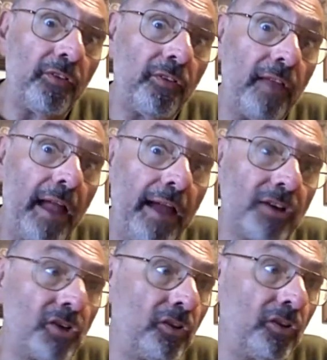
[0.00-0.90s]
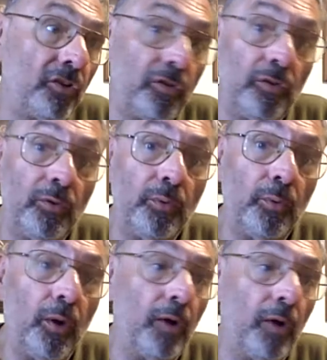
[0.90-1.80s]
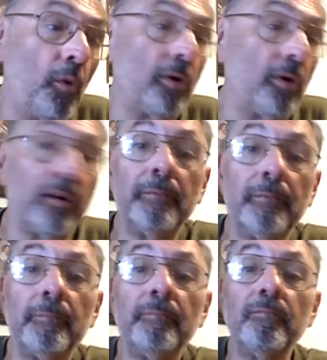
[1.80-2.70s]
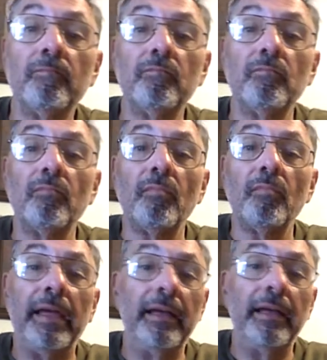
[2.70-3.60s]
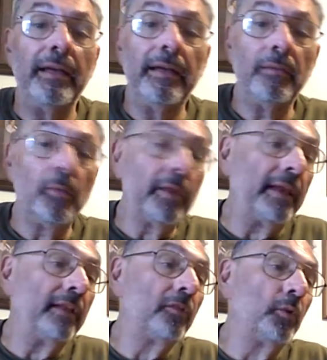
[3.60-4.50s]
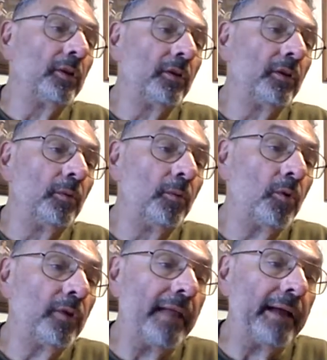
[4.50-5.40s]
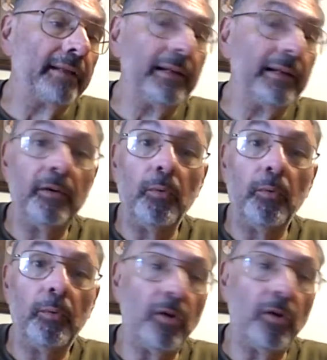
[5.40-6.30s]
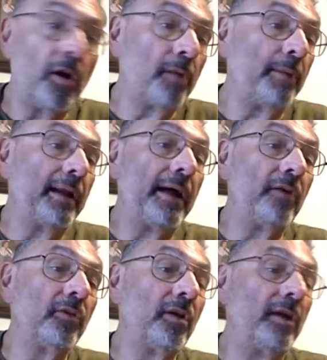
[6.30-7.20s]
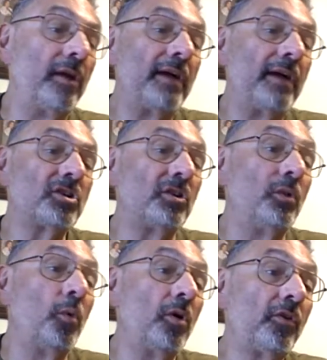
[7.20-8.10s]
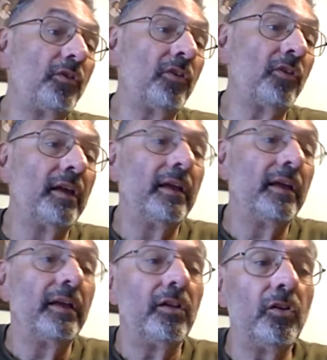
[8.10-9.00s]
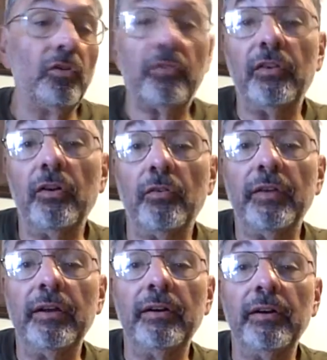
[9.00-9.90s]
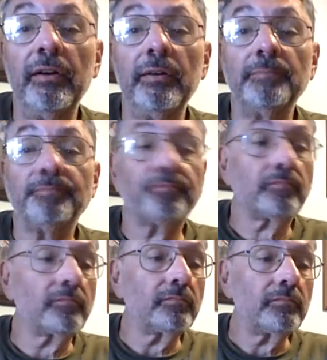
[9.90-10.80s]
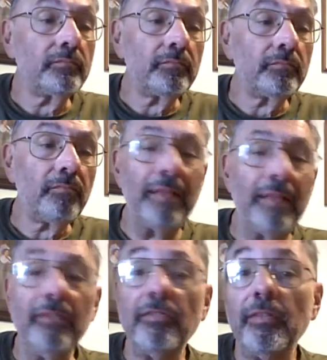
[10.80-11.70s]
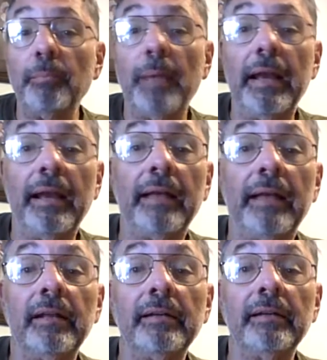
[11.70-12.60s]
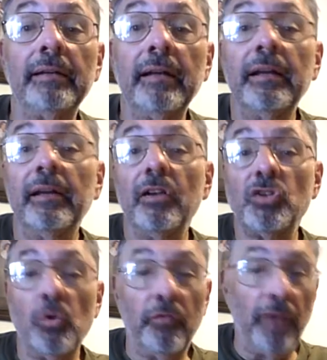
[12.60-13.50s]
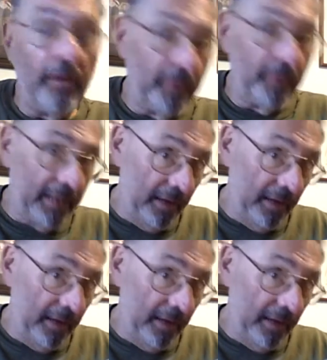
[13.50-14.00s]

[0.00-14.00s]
the action to work. And we'll get into a little more of that later when we talk about how the gun actually works. You'll see over here, this is the bayonet lug. So if you ever get